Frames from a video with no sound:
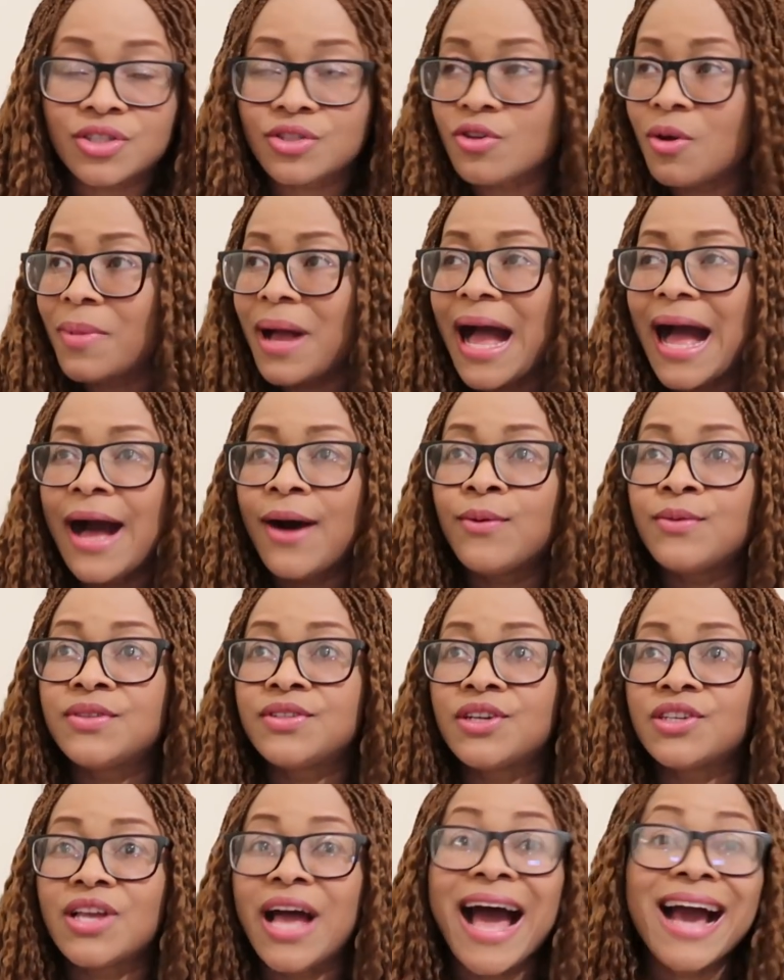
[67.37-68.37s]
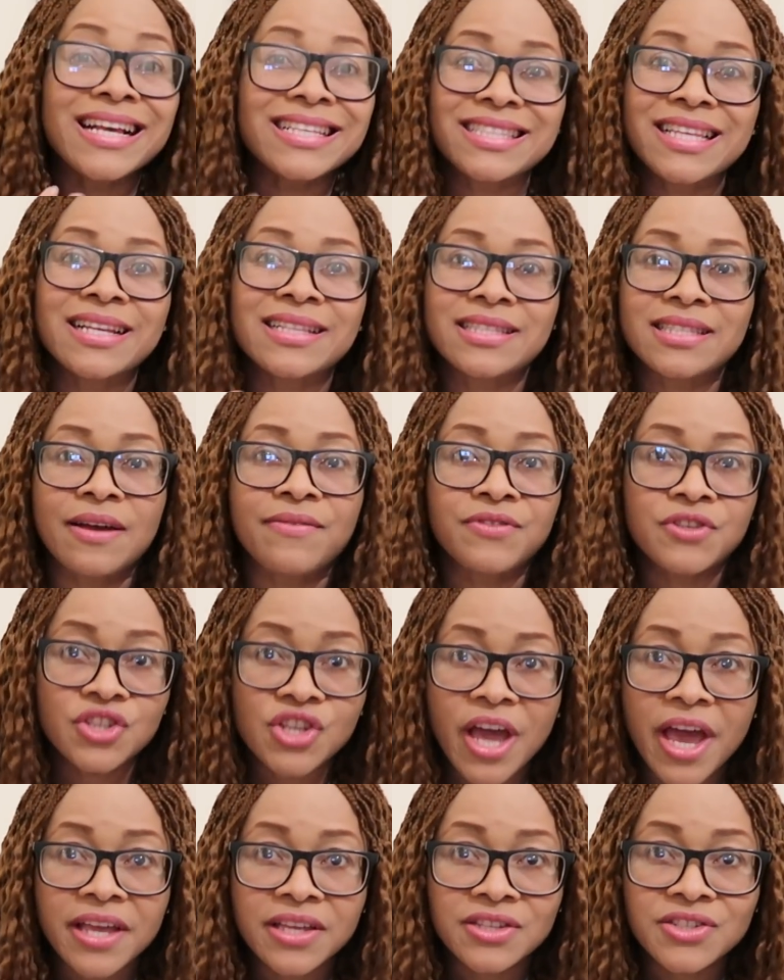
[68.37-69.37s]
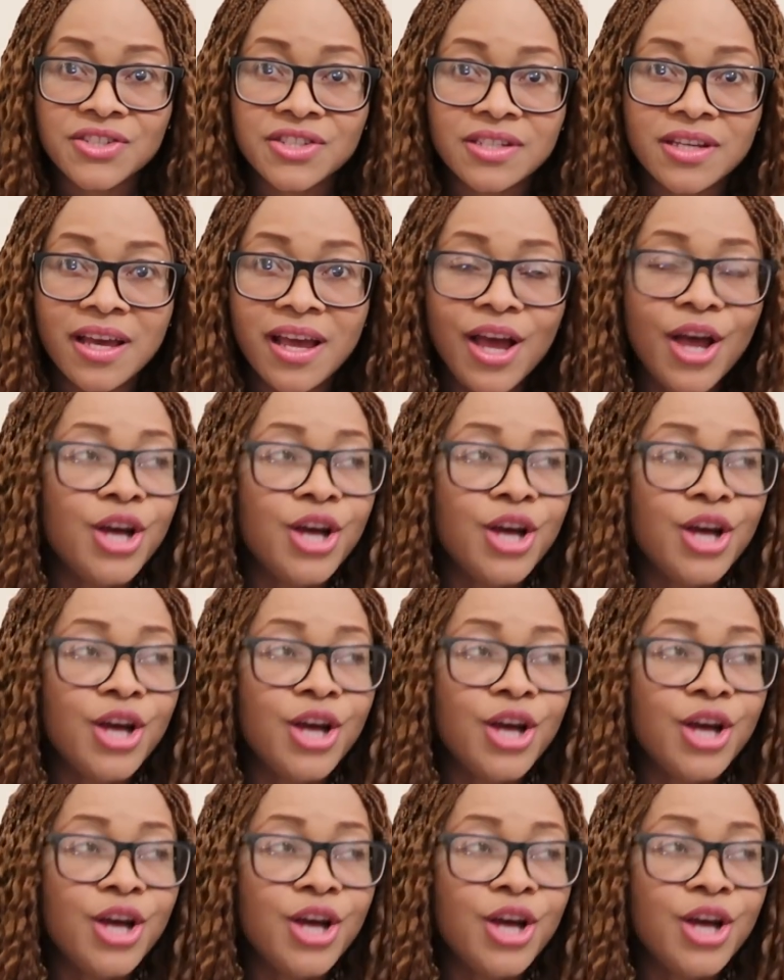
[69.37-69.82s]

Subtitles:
somehow their accents have changed,